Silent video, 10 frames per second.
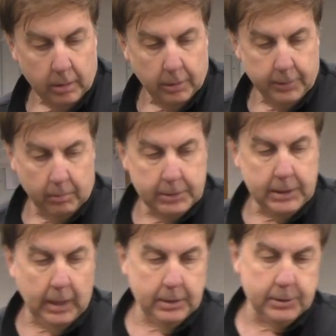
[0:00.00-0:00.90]
The
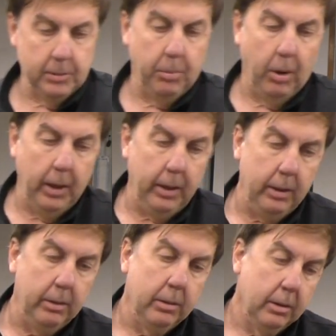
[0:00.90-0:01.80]
thermostat is the
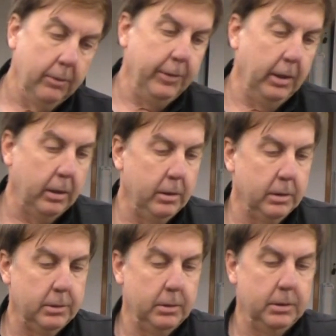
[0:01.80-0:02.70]
brain of the air
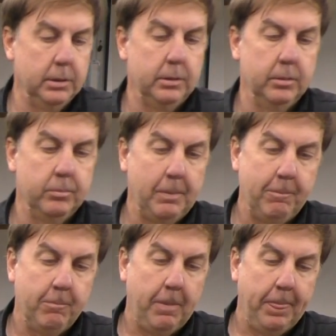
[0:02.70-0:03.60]
conditioning system.
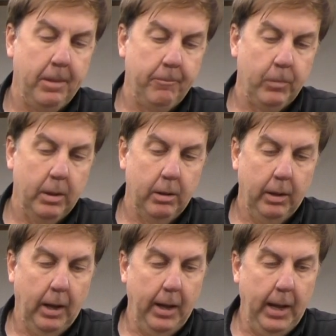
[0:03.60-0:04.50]

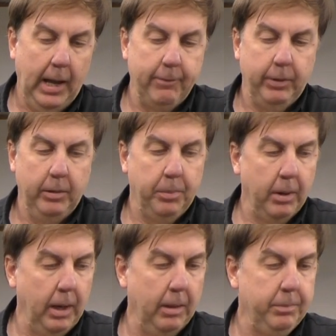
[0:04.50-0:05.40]
I have a
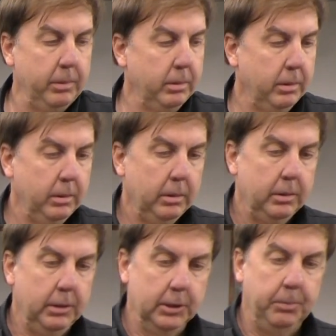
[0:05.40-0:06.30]
prop
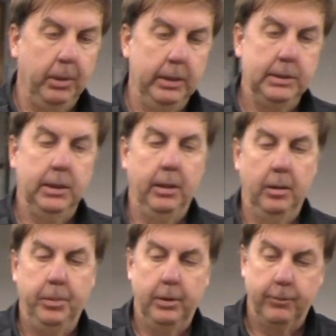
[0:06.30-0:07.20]
display set
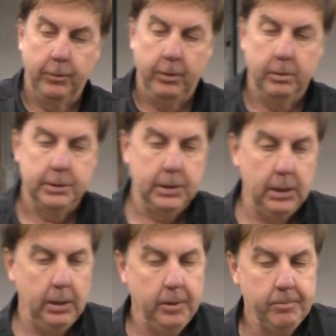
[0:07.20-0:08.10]
up here for you to
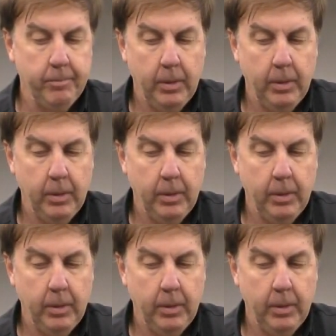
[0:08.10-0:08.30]
see,